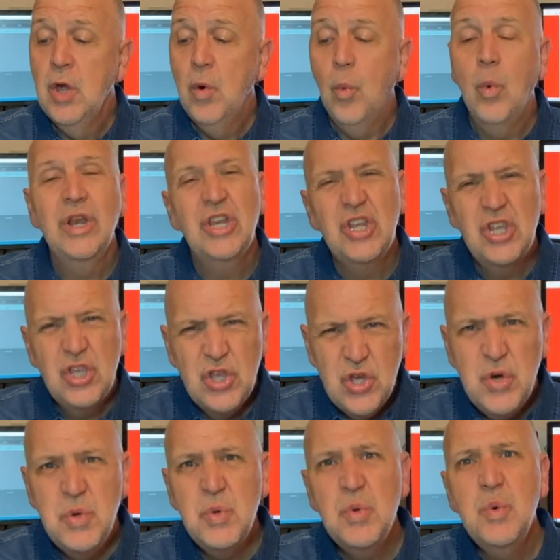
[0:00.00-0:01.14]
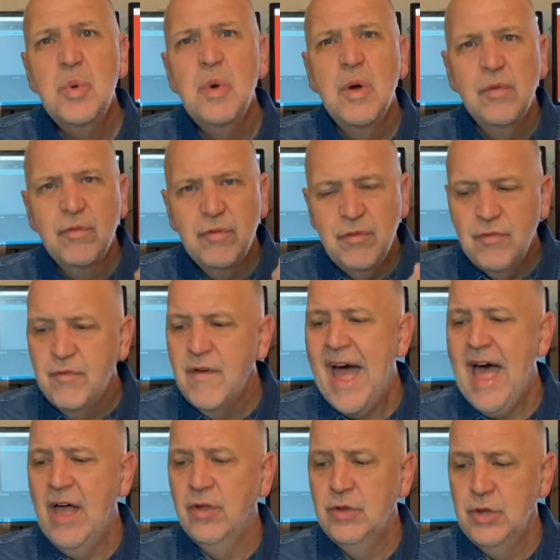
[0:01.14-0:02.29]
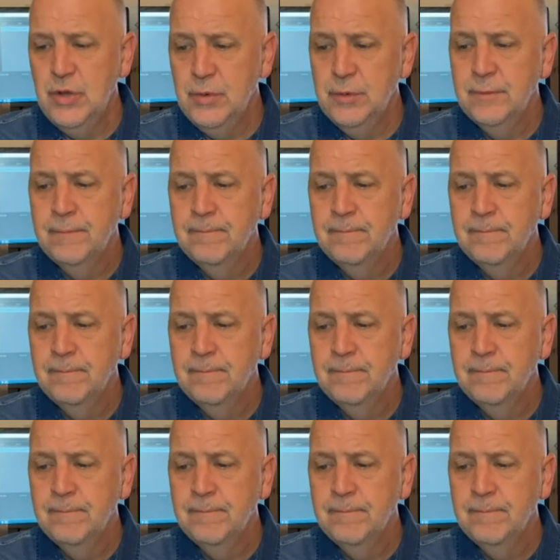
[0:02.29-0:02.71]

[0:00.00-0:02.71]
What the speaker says: what you value